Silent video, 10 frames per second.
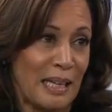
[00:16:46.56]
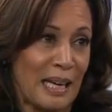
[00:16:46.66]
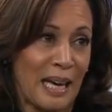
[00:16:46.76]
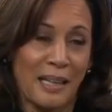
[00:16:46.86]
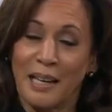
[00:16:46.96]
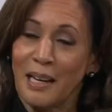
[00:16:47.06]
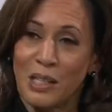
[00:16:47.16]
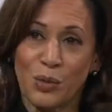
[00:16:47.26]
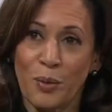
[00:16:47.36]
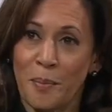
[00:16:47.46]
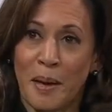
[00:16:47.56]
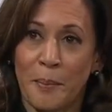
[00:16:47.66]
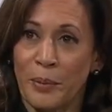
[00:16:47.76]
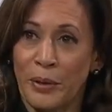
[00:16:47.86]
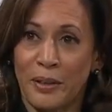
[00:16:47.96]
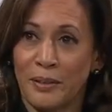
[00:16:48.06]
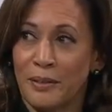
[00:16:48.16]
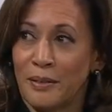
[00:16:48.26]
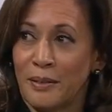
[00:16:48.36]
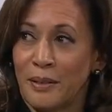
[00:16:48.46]
And let us remember,
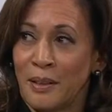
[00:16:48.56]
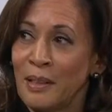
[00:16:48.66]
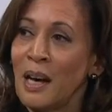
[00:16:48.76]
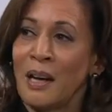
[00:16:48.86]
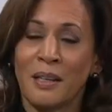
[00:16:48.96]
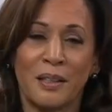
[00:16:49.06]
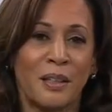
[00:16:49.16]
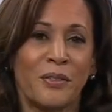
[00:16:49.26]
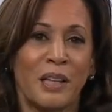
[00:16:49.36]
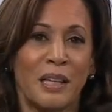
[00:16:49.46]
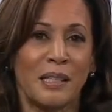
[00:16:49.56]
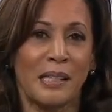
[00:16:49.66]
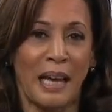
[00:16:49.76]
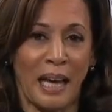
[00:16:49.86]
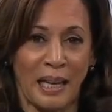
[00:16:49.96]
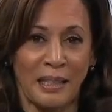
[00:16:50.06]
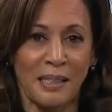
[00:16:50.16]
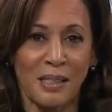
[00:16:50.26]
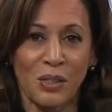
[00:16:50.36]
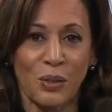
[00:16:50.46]
none of these
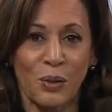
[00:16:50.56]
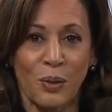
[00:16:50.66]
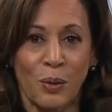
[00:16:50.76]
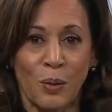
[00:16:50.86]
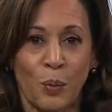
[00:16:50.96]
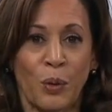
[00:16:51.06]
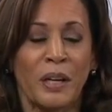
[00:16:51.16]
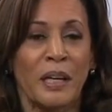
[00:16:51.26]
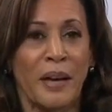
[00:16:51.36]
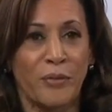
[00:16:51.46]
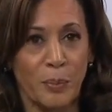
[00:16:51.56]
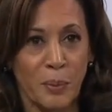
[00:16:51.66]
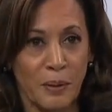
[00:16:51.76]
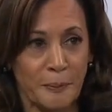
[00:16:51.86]
gains were inevitable.